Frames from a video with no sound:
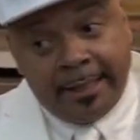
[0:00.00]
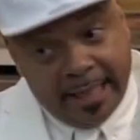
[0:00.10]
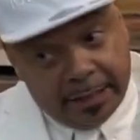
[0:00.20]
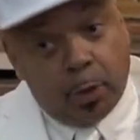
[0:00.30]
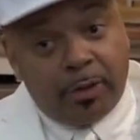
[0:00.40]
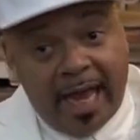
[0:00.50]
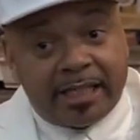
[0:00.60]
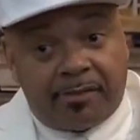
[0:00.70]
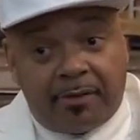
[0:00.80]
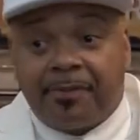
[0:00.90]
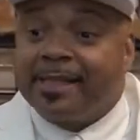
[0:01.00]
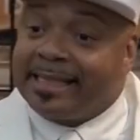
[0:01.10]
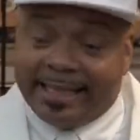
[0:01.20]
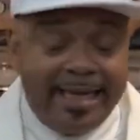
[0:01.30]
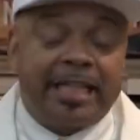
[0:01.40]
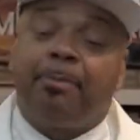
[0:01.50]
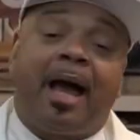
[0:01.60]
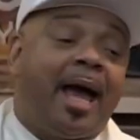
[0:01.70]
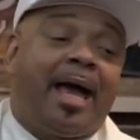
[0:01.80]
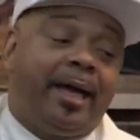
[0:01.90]
That dude Lazarus, send his
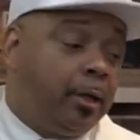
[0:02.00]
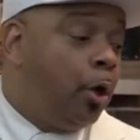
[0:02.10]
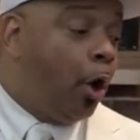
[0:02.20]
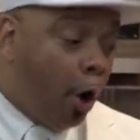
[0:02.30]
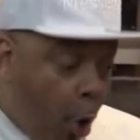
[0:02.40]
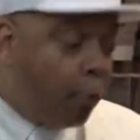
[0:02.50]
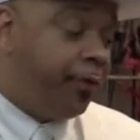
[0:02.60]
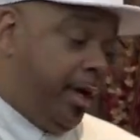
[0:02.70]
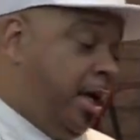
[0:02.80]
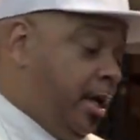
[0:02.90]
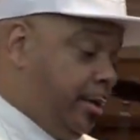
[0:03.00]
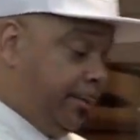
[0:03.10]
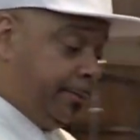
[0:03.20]
behind over here.